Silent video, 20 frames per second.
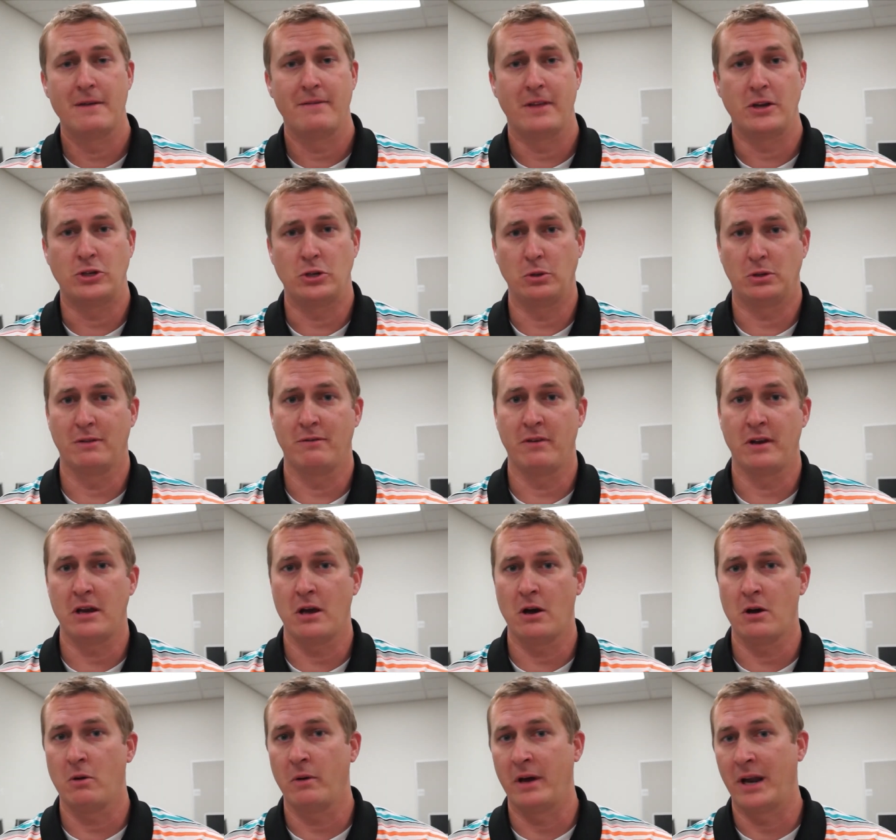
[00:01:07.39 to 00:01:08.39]
They shoot the
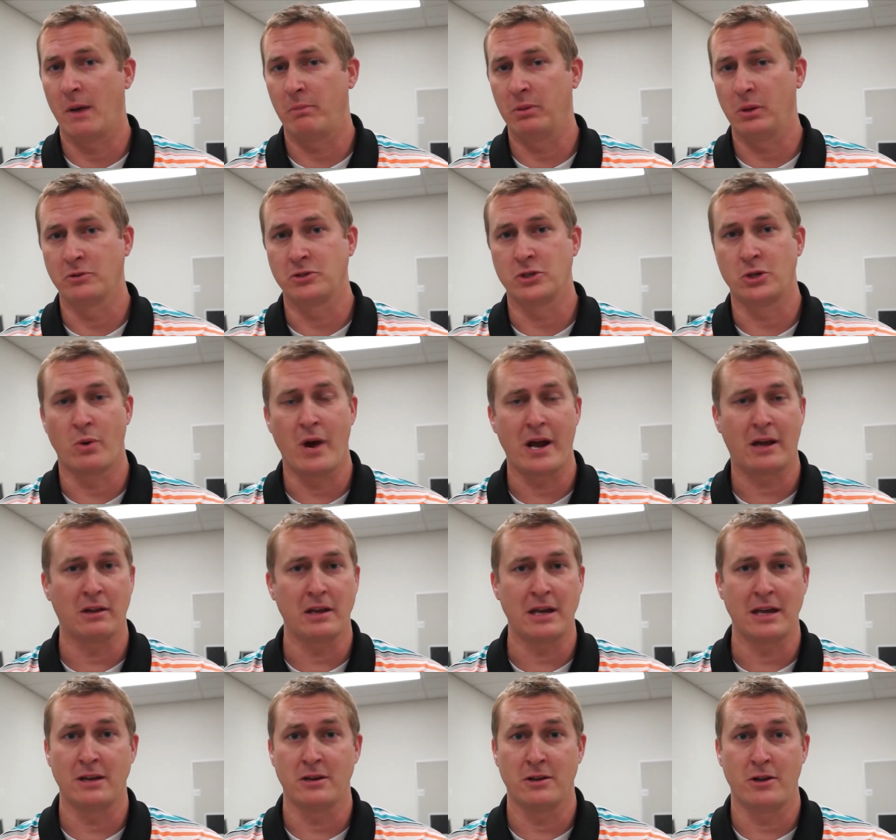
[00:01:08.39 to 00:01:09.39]
video, it uploads
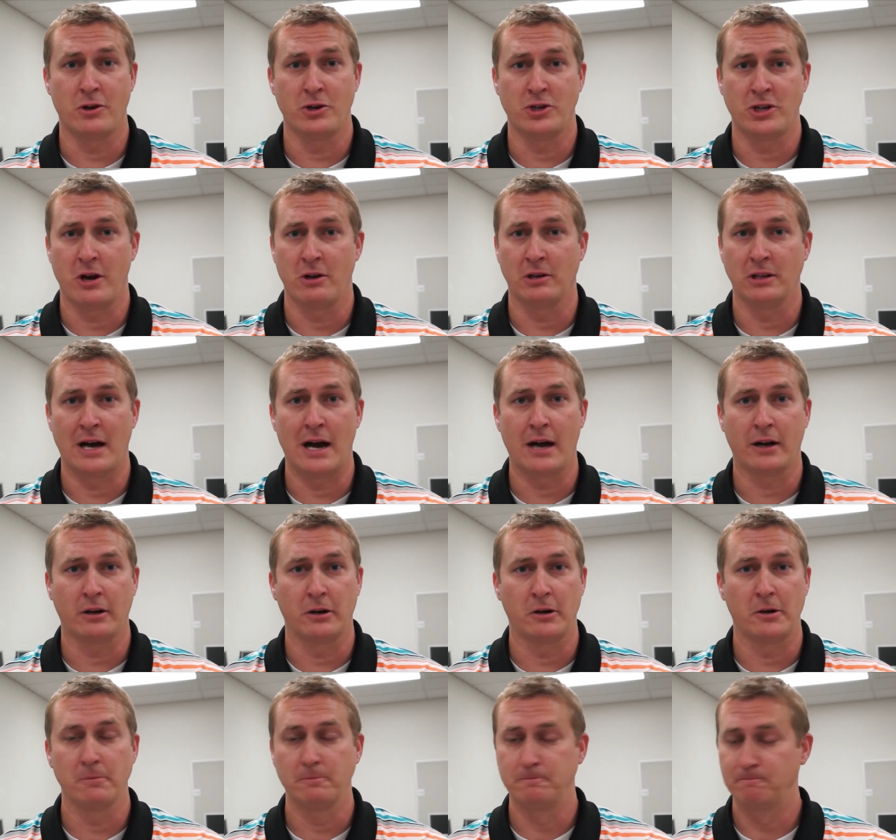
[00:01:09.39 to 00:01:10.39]
directly into their shared
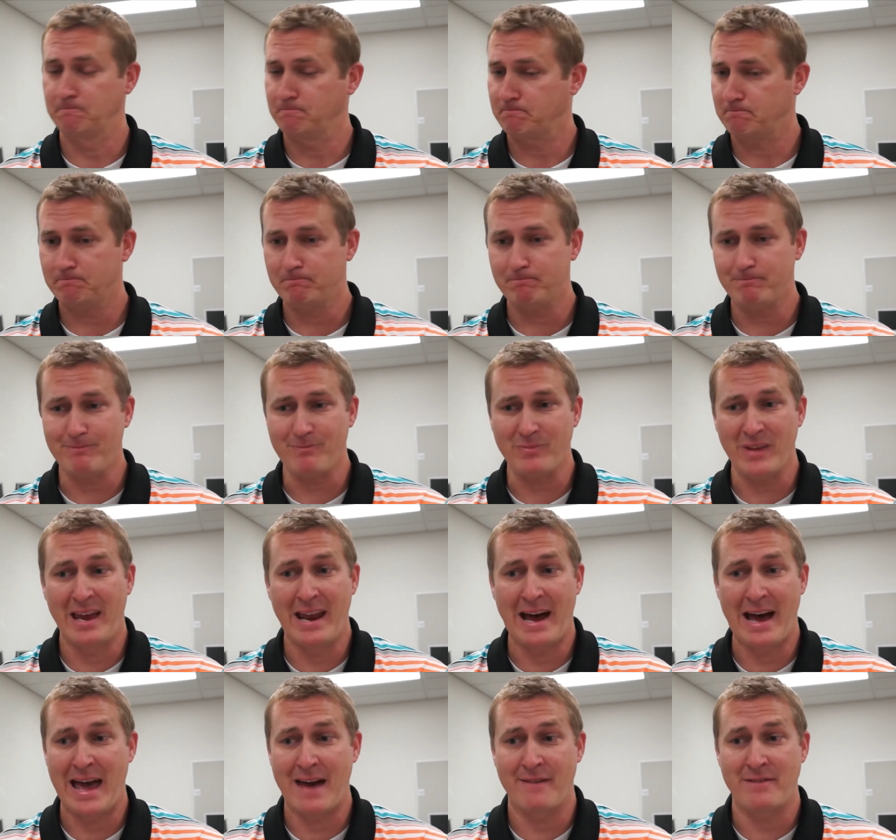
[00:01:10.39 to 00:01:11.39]
locker,
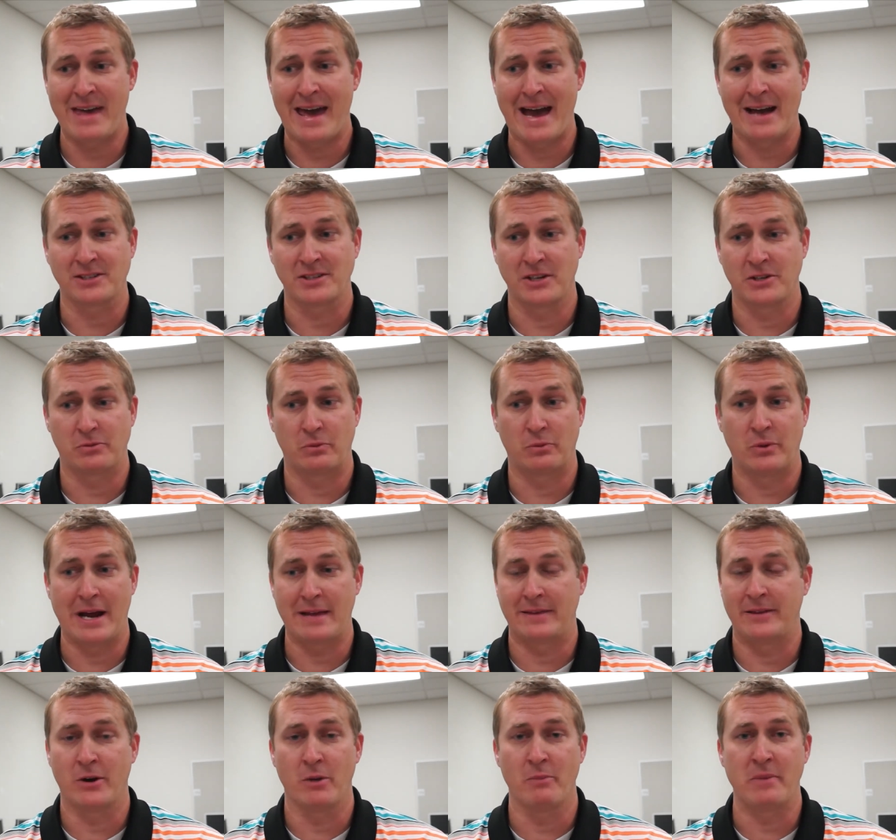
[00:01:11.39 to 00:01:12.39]
and I have the access
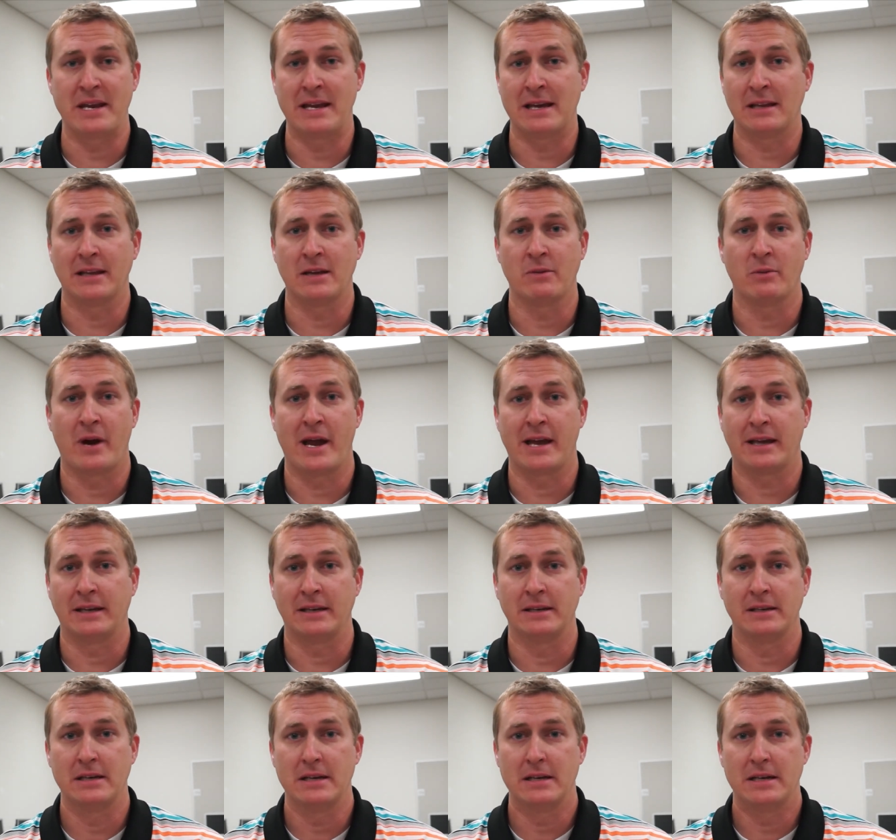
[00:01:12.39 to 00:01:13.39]
right there immediately where I
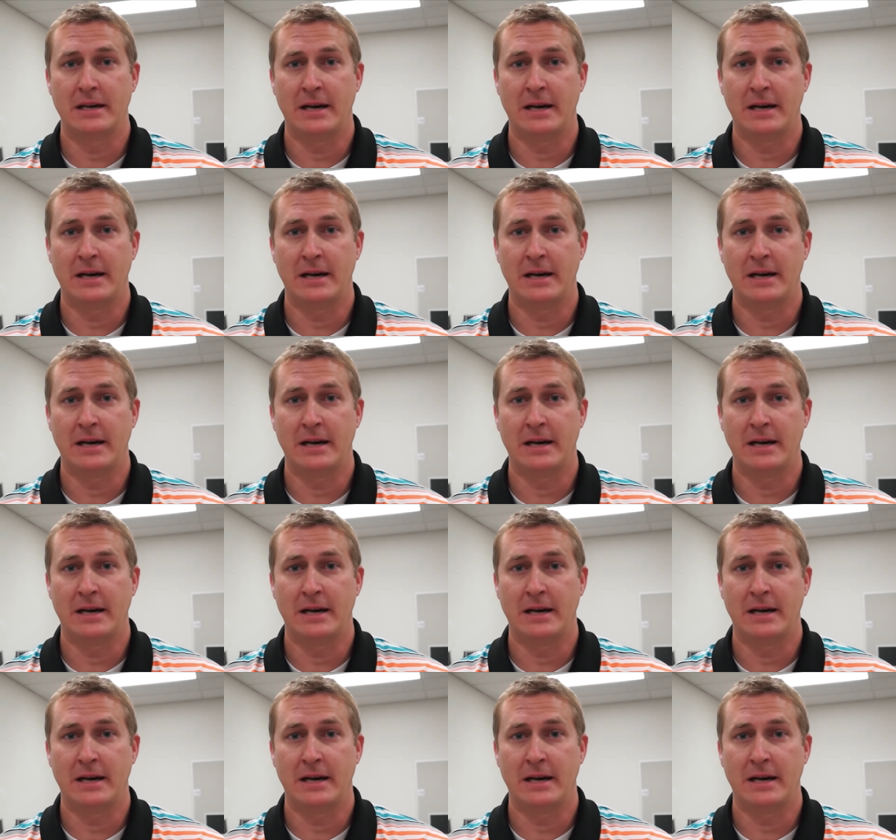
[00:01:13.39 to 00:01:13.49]
can